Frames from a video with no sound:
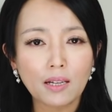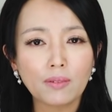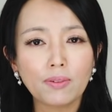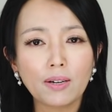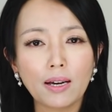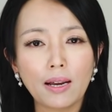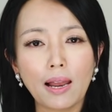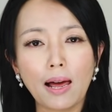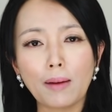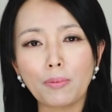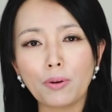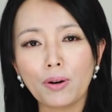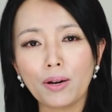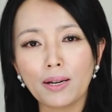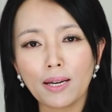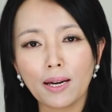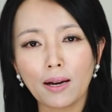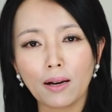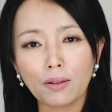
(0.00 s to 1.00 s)
of
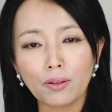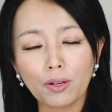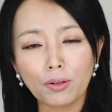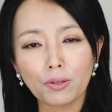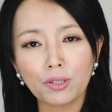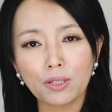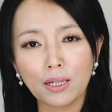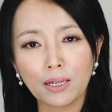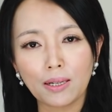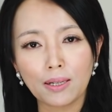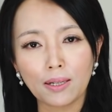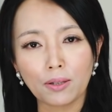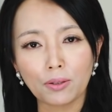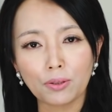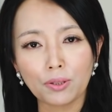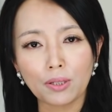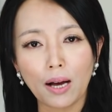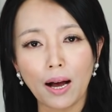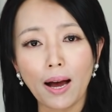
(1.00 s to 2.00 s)
elaborating on those
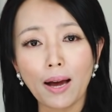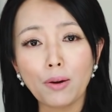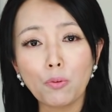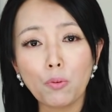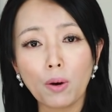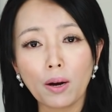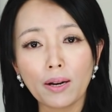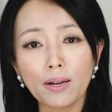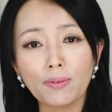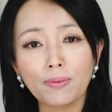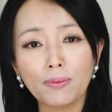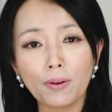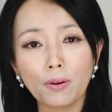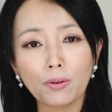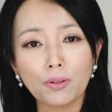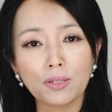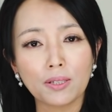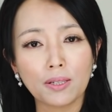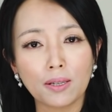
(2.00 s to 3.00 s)
details, I want to
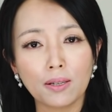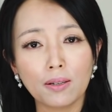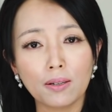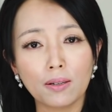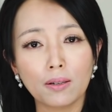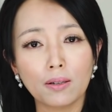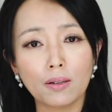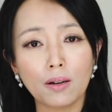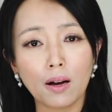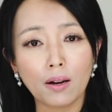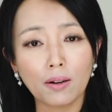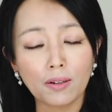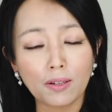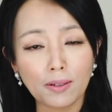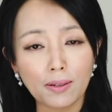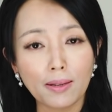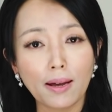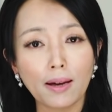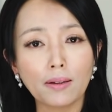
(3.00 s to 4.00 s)
focus here on
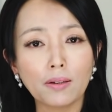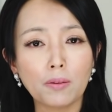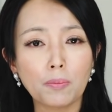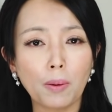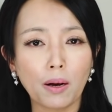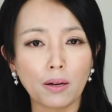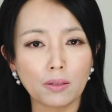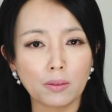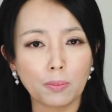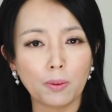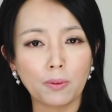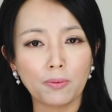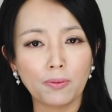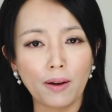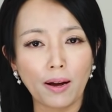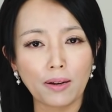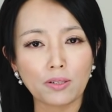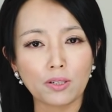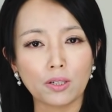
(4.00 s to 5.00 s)
another possible
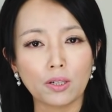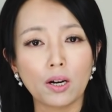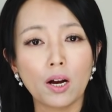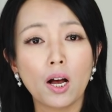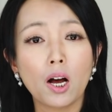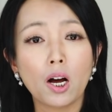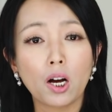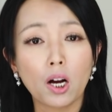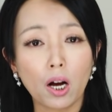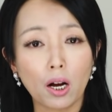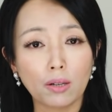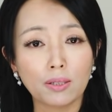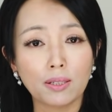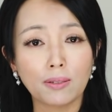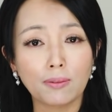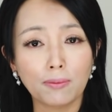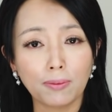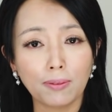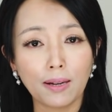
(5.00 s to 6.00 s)
factor
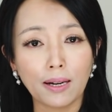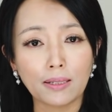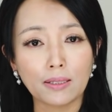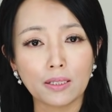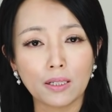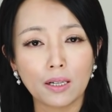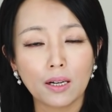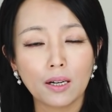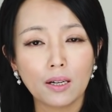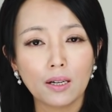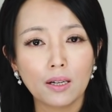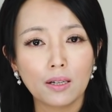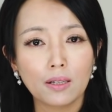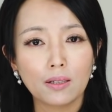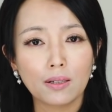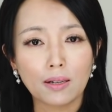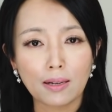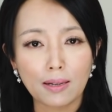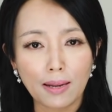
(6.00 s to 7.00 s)
causing floods,
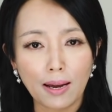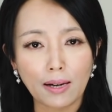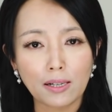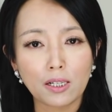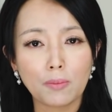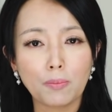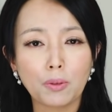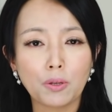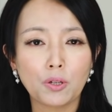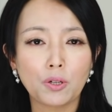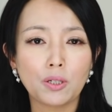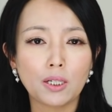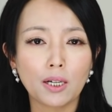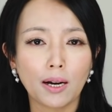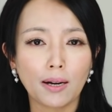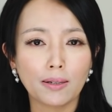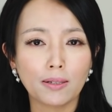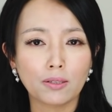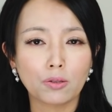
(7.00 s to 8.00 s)
the connection between
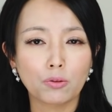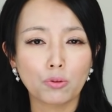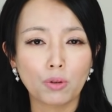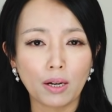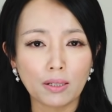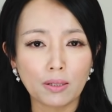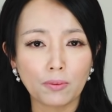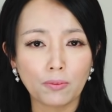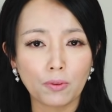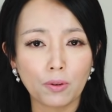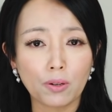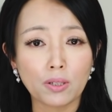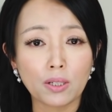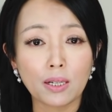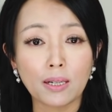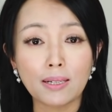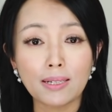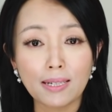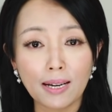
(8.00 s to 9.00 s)
China's
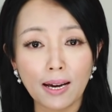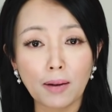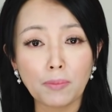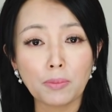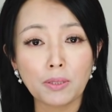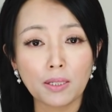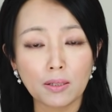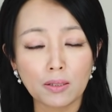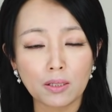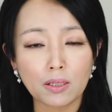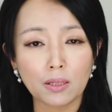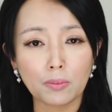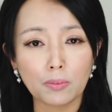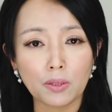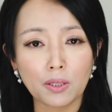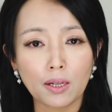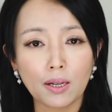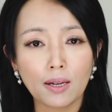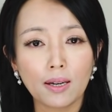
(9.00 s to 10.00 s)
reservoirs and dam
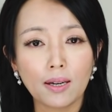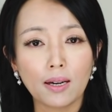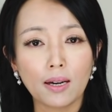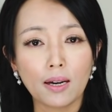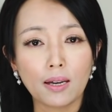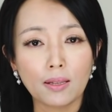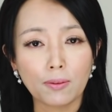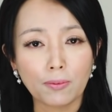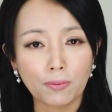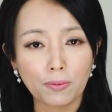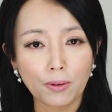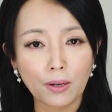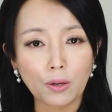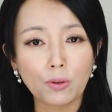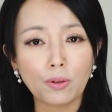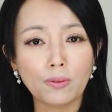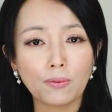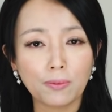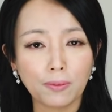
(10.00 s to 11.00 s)
systems and the
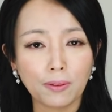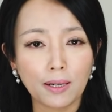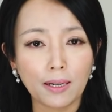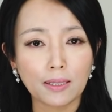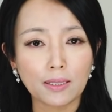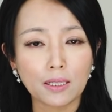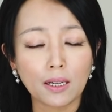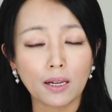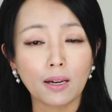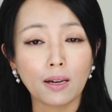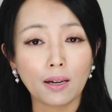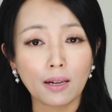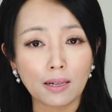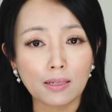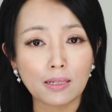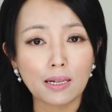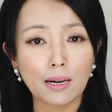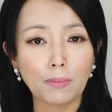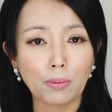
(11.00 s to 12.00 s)
frequent floods in
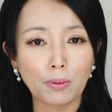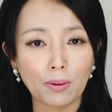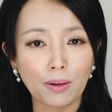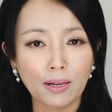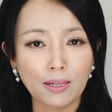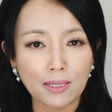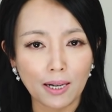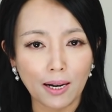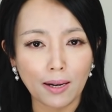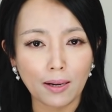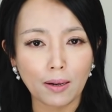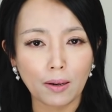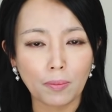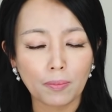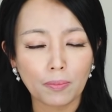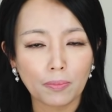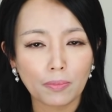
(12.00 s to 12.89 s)
contemporary China.